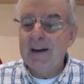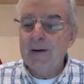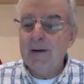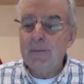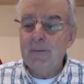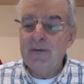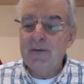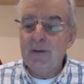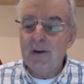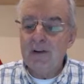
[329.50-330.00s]

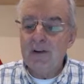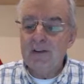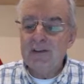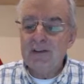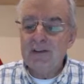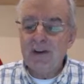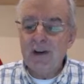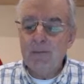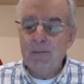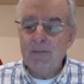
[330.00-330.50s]
We've got a
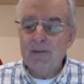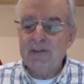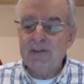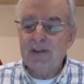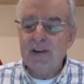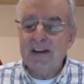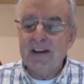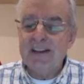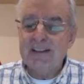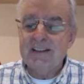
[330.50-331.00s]
couple of
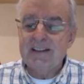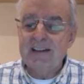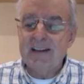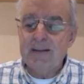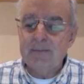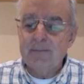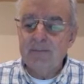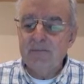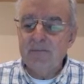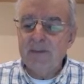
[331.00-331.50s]
trades
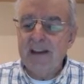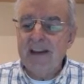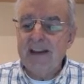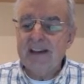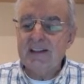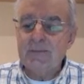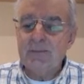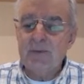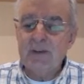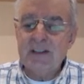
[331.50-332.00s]
in.
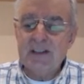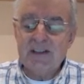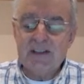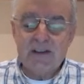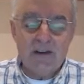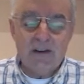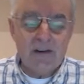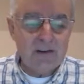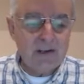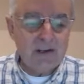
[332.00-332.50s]
As we
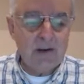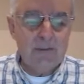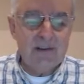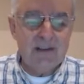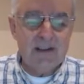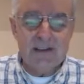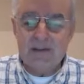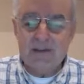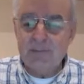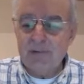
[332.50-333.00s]
start coming
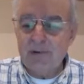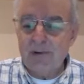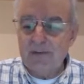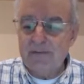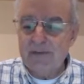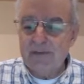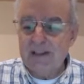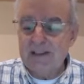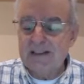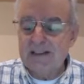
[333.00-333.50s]
into
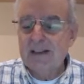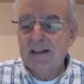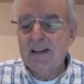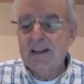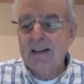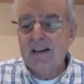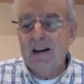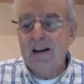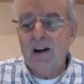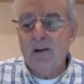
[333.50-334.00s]
profit,
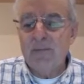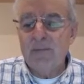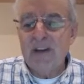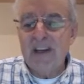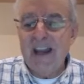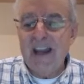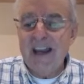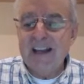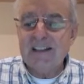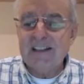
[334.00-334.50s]
I'll
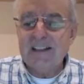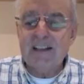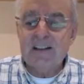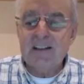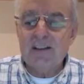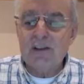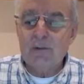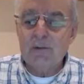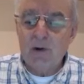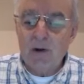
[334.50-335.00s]
be adding
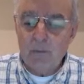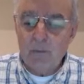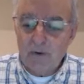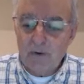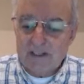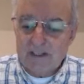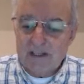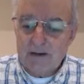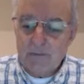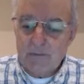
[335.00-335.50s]
to my
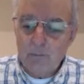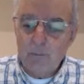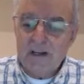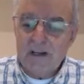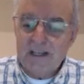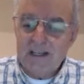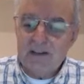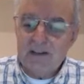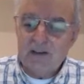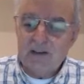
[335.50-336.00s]

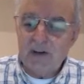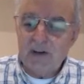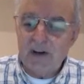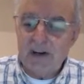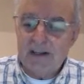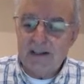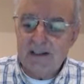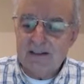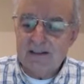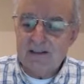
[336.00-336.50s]
winning
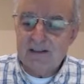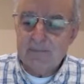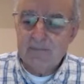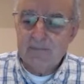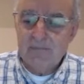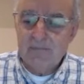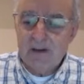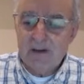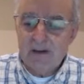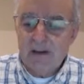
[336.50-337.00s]
trades.
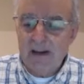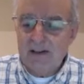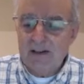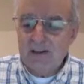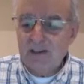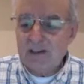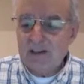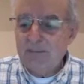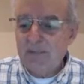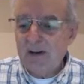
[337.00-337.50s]

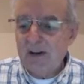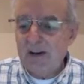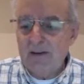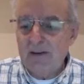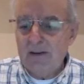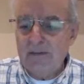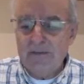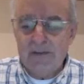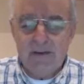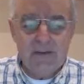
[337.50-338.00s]
Just below the
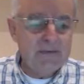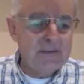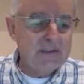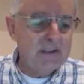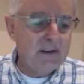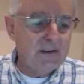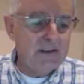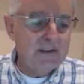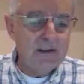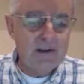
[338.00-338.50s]
50
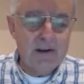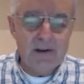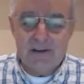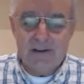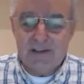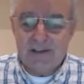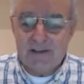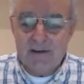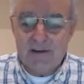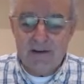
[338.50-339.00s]
on the
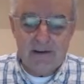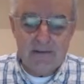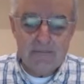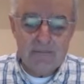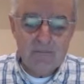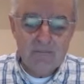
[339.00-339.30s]
RSI.